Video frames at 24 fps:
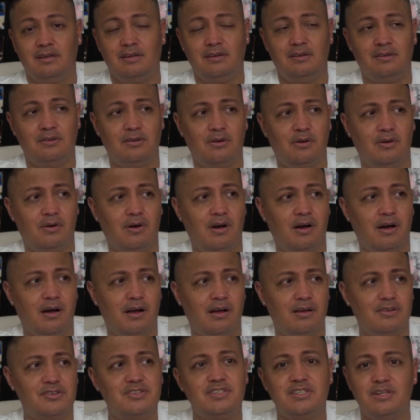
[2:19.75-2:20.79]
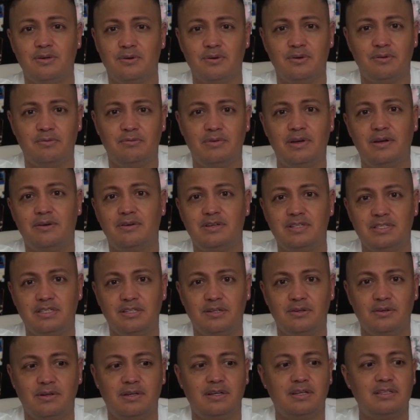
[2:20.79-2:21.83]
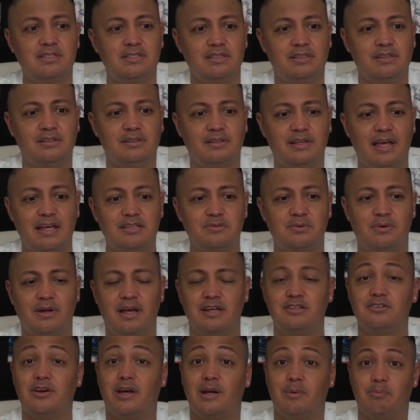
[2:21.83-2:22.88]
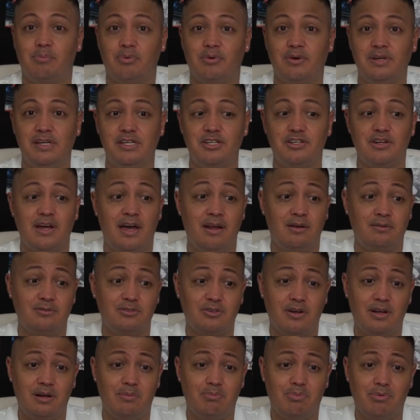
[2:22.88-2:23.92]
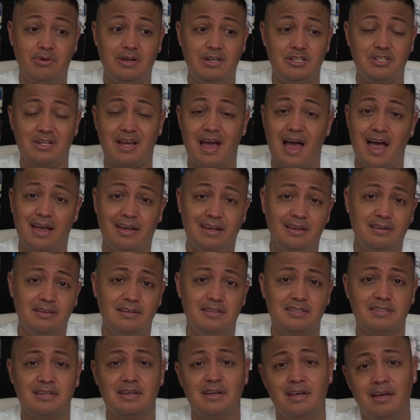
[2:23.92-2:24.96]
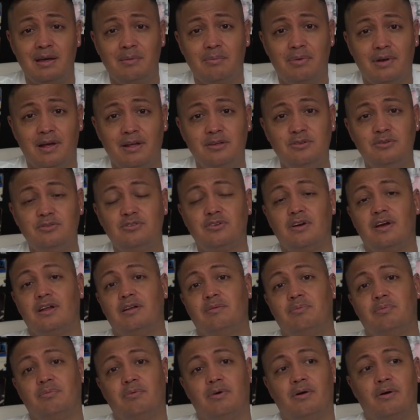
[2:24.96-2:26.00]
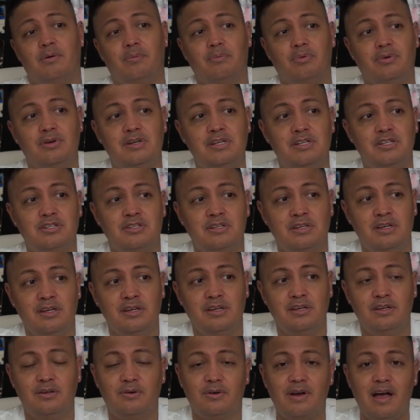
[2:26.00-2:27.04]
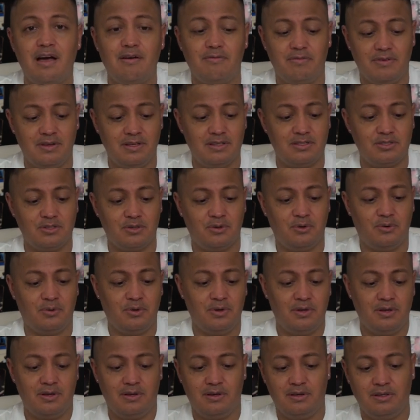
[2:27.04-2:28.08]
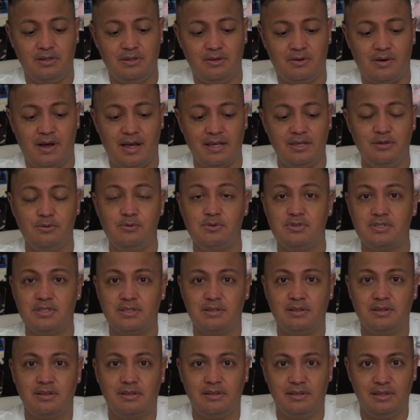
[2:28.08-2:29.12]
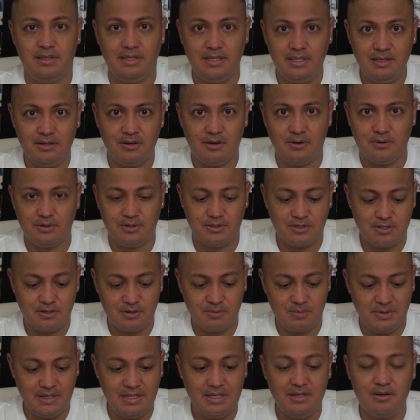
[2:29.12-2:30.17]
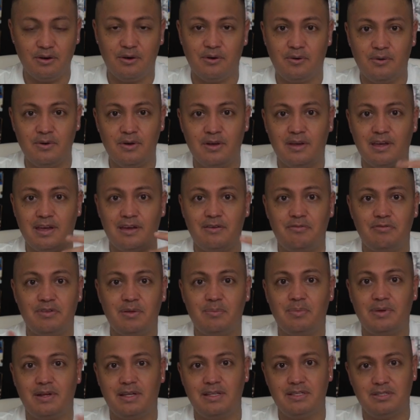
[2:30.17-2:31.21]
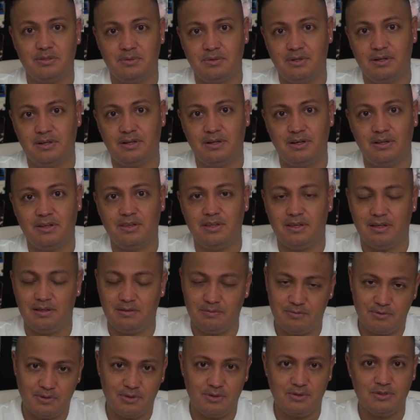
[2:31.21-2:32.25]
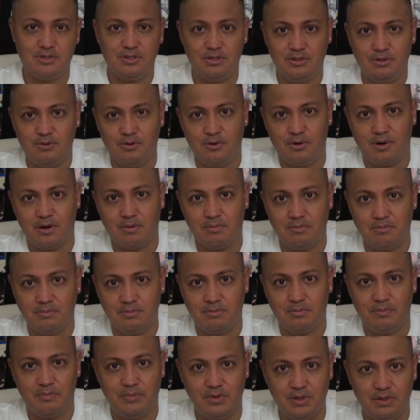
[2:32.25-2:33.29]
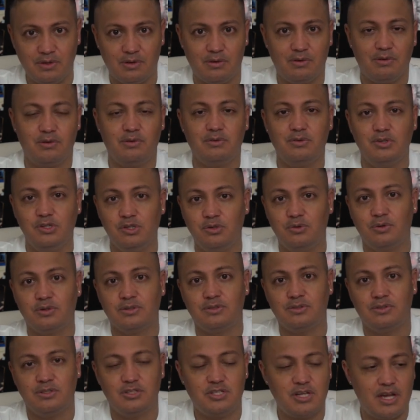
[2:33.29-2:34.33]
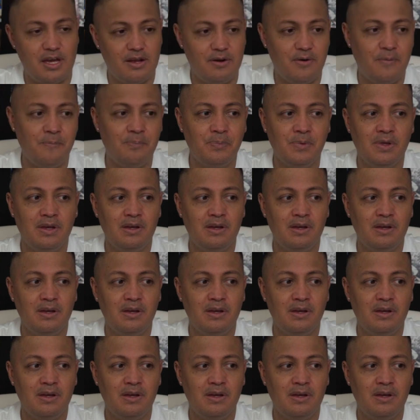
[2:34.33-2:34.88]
you know, very serious. You know, that's what I try to preach. I don't try to preach cockiness, but I do try to preach, you know, confidence. So, you know, I use the term ego, and flip it into a good thing. For those of you who are, you know, newer to the channel,